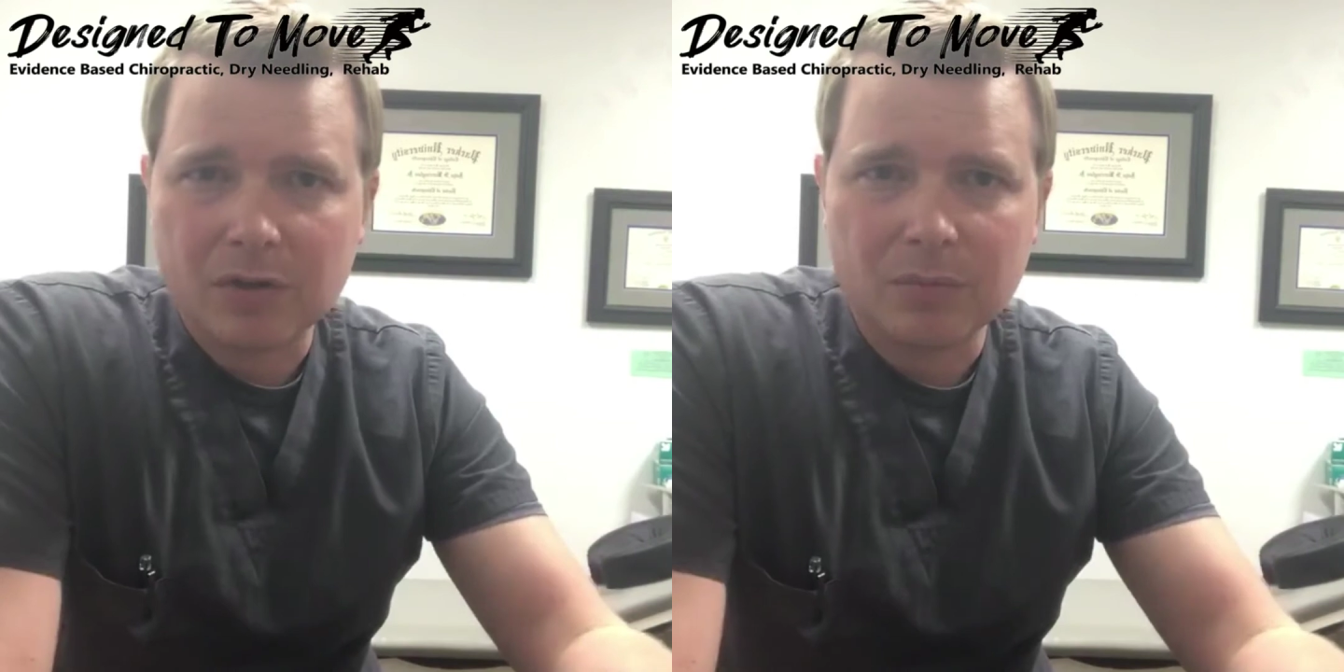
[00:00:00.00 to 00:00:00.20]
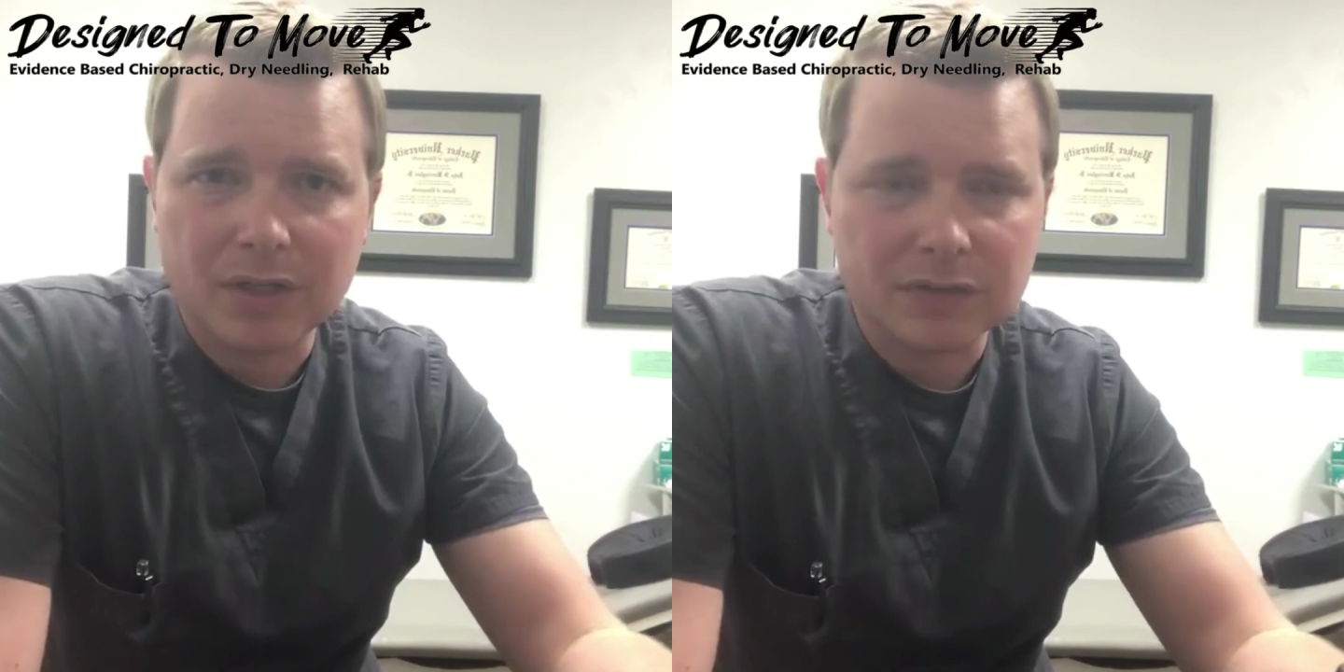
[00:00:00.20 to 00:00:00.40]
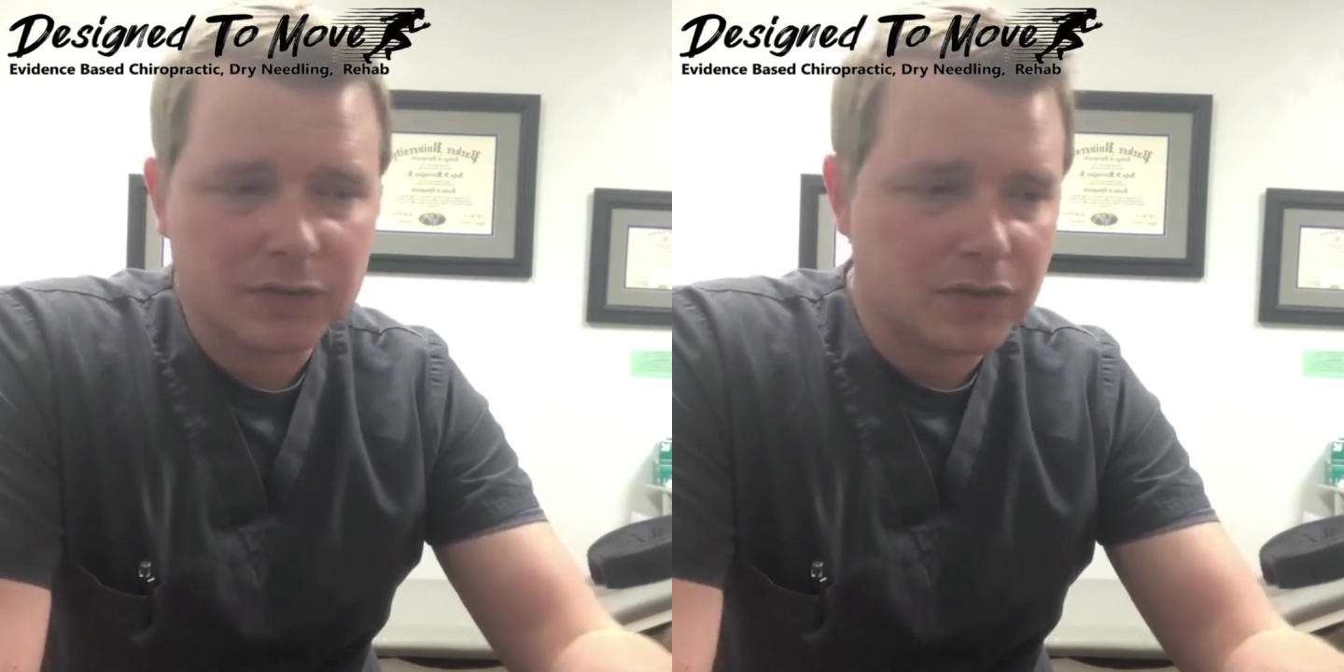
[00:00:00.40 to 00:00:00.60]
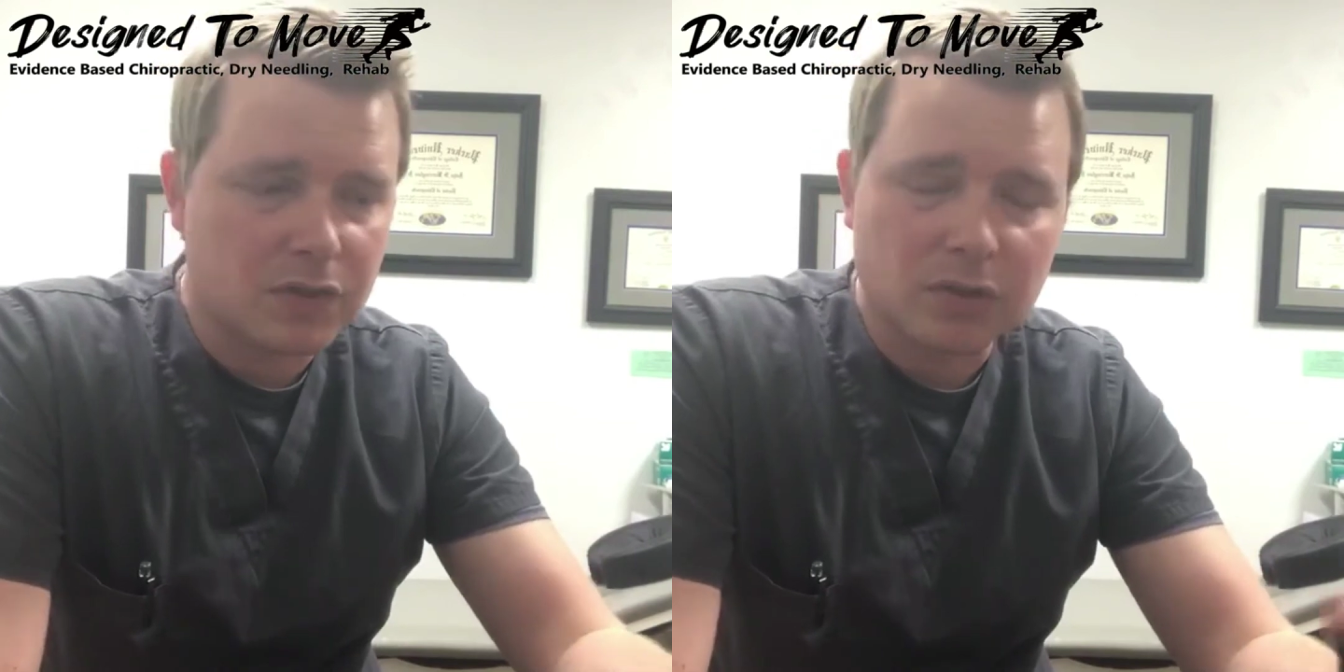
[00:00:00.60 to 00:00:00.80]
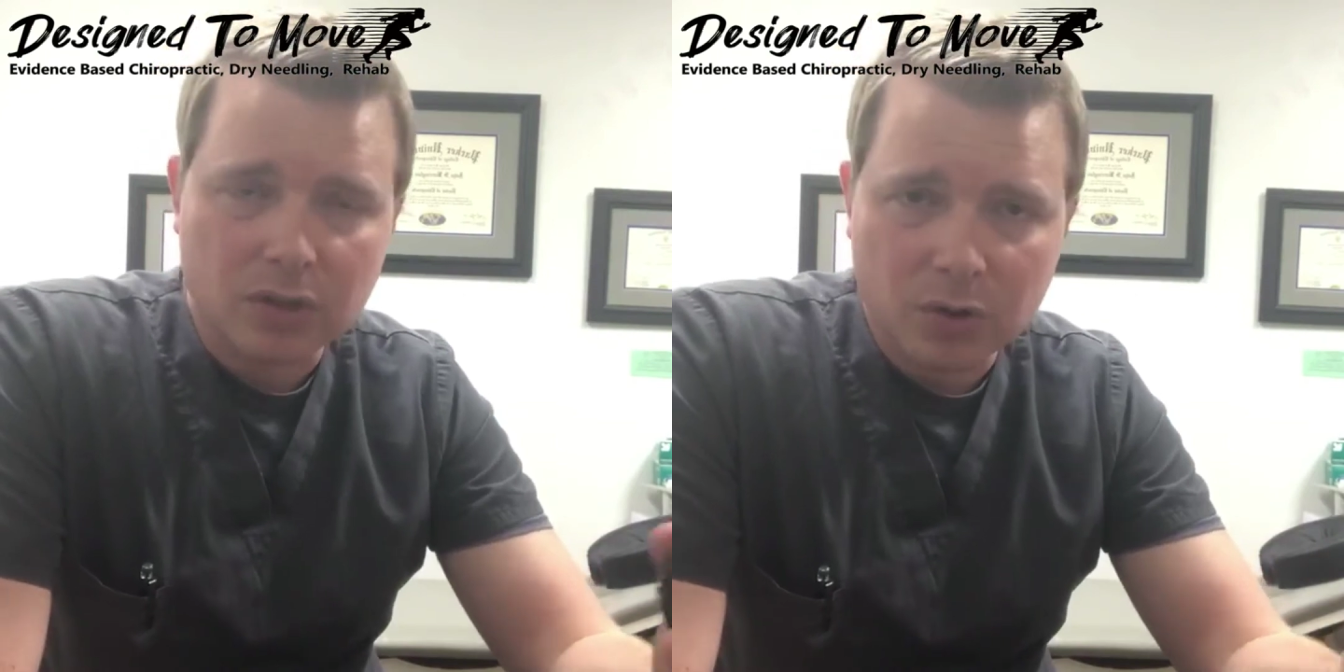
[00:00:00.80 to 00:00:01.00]
muscles in
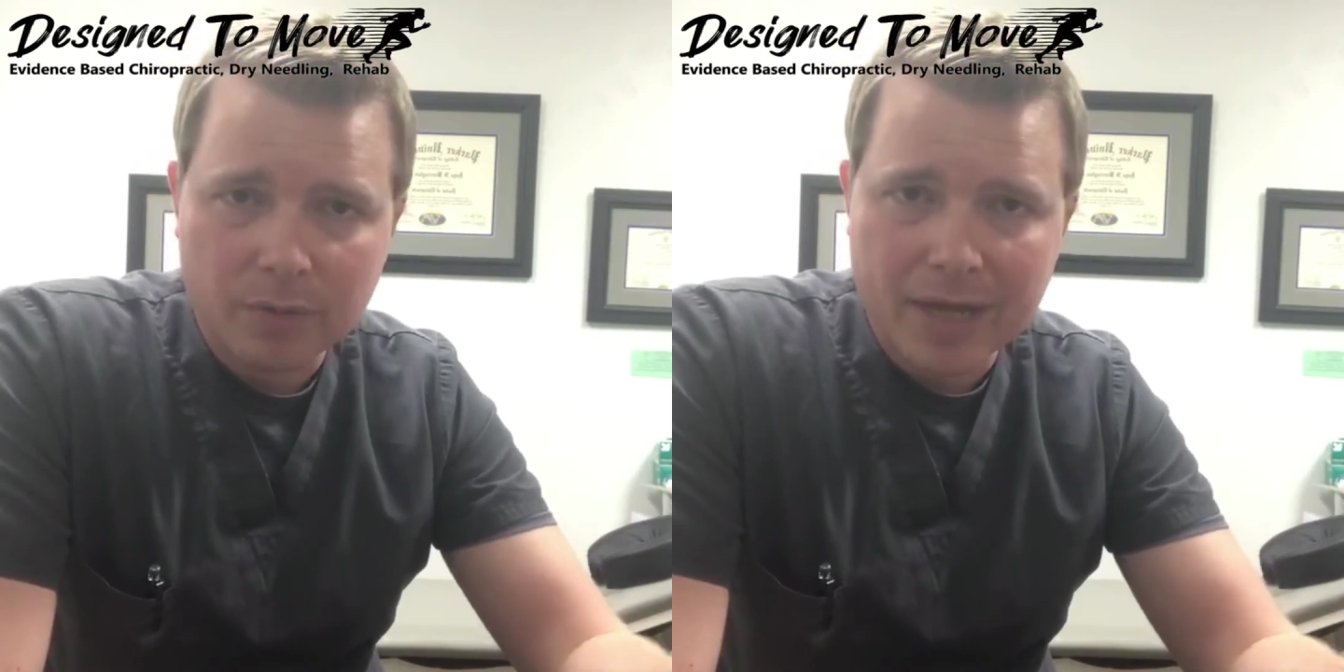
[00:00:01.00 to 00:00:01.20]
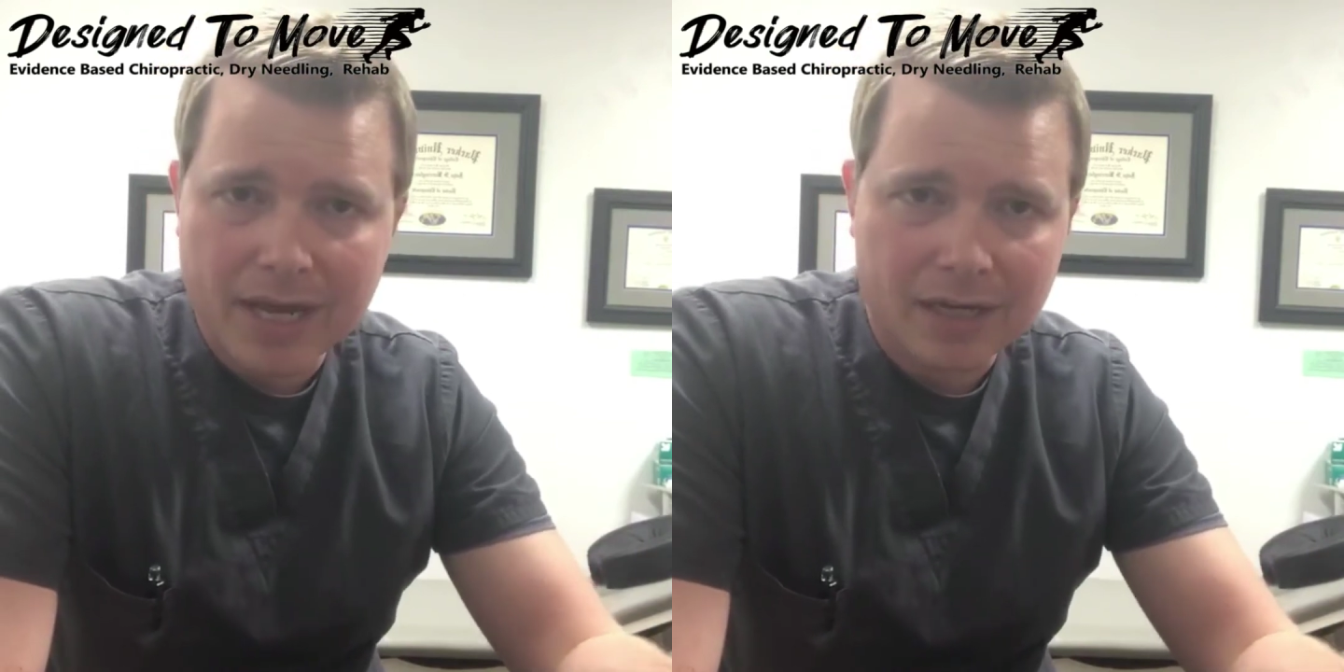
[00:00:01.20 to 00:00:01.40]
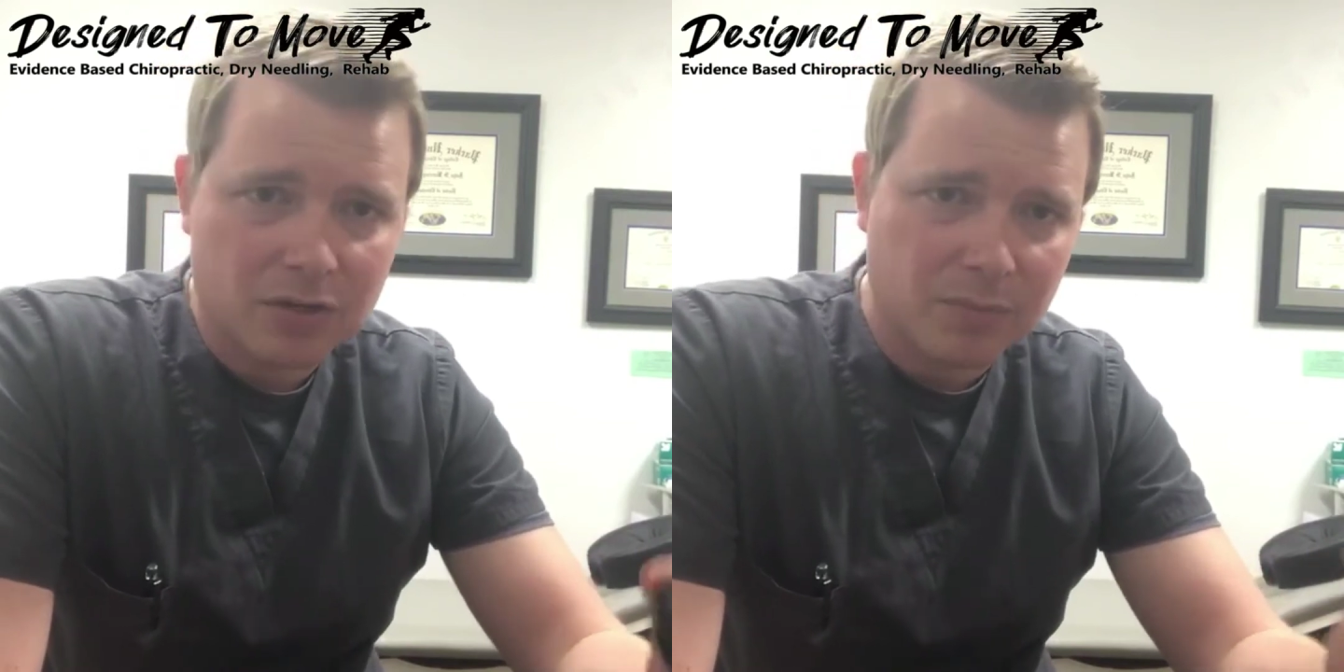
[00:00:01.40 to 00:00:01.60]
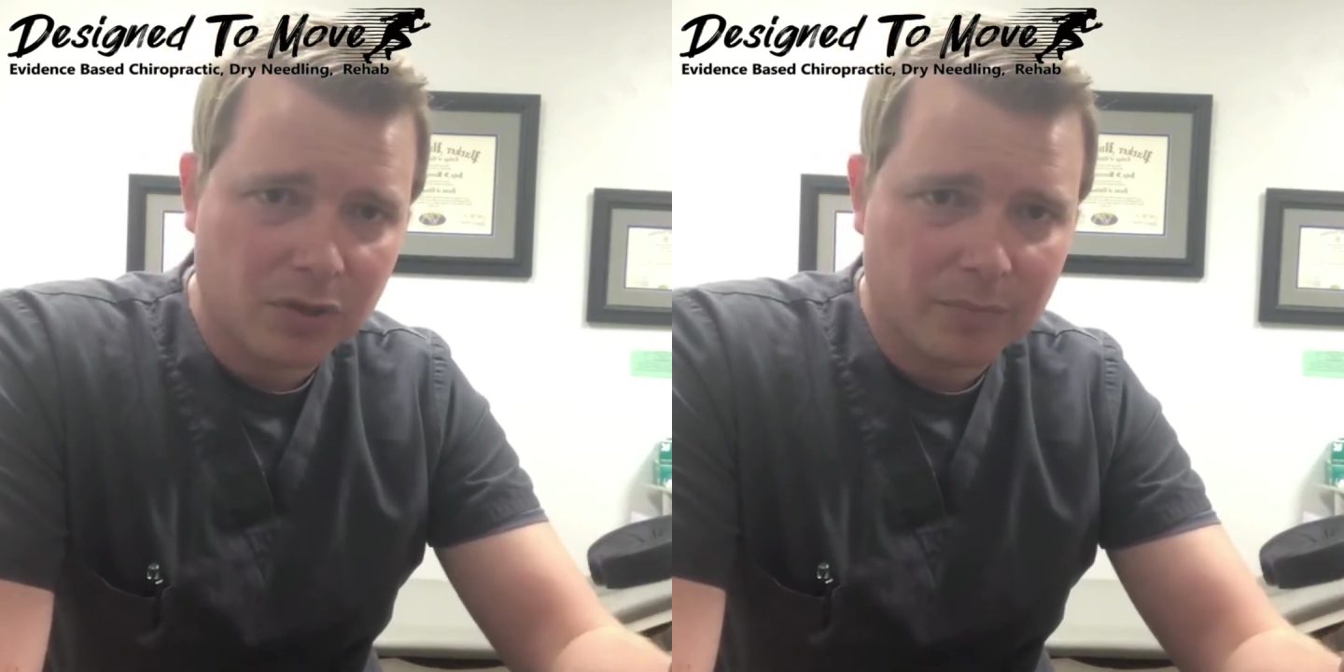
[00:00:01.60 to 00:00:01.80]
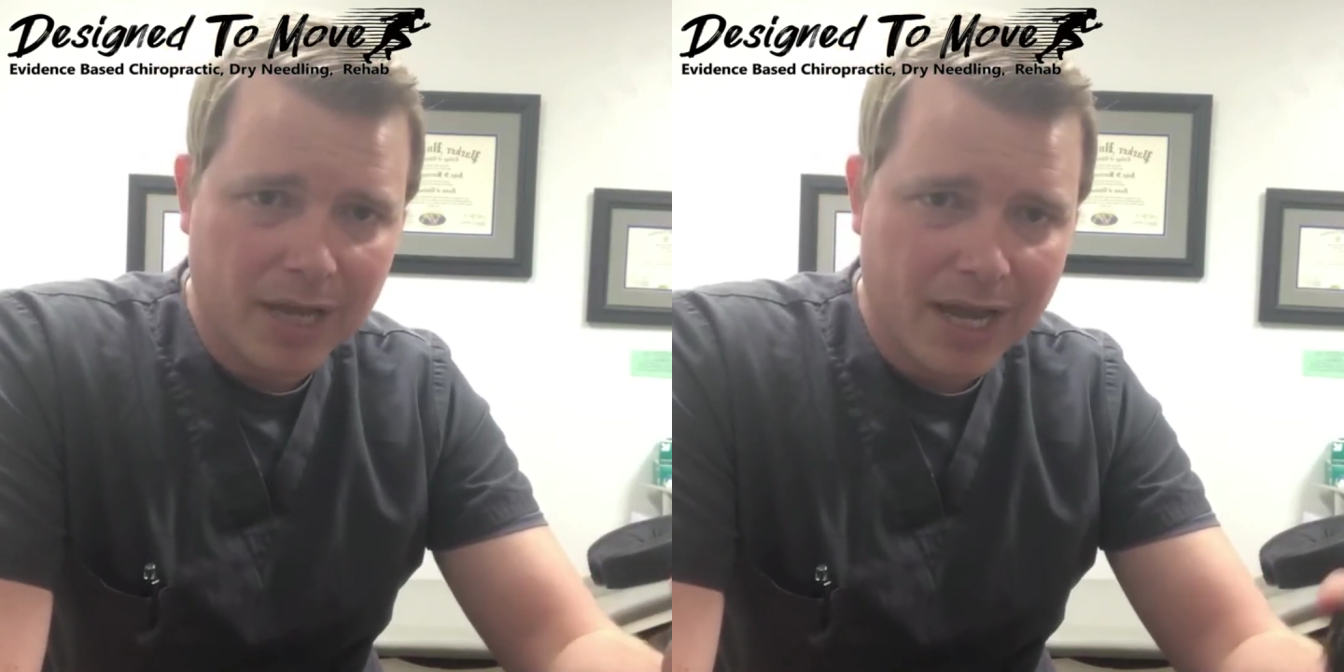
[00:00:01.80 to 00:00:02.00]
your lower back and your middle
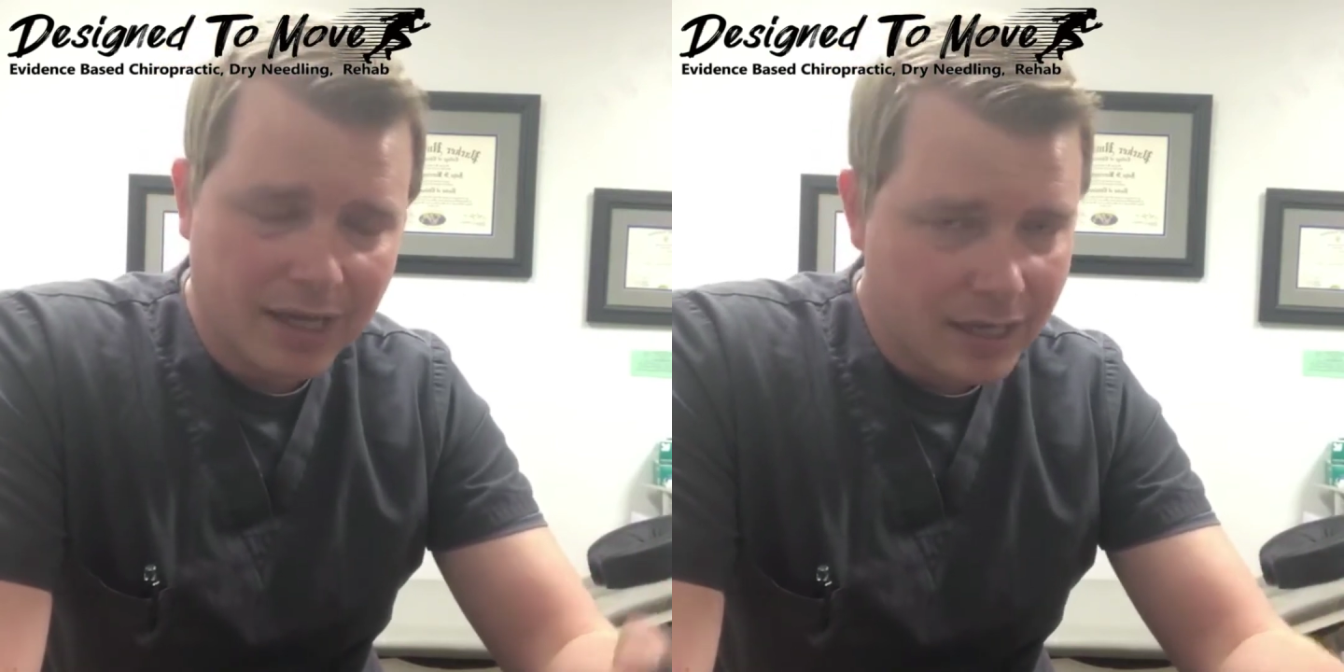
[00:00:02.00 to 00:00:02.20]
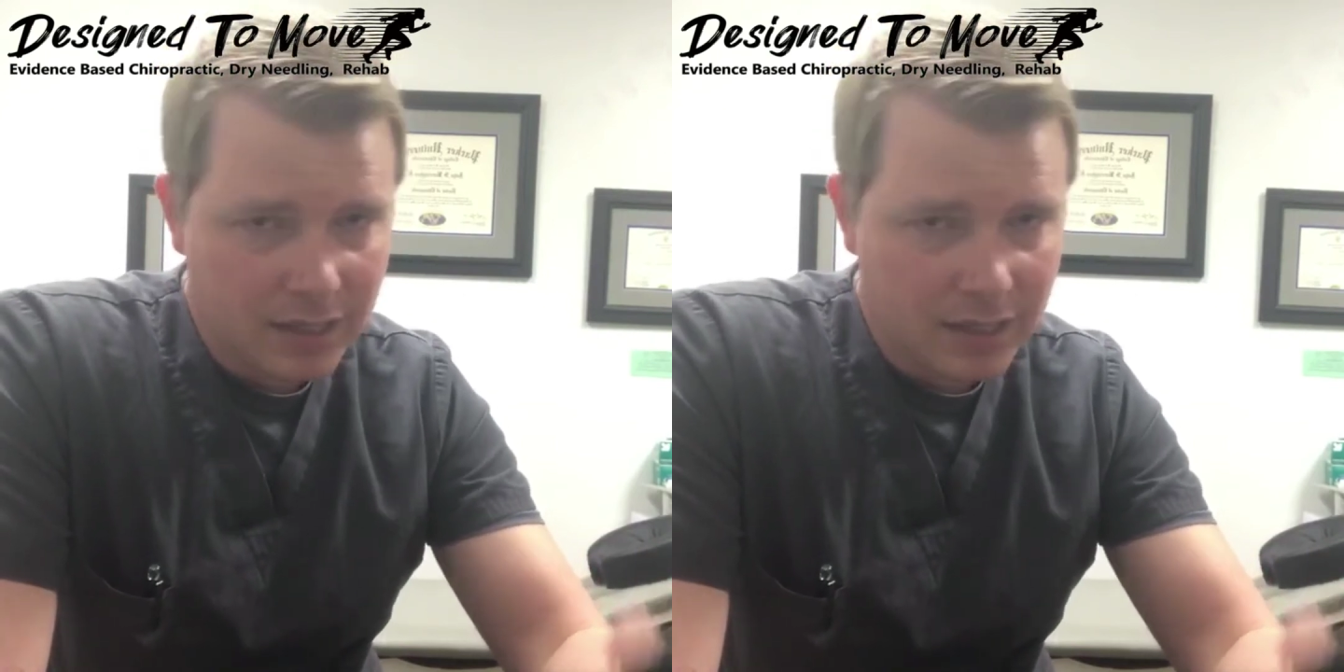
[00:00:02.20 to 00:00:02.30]
back.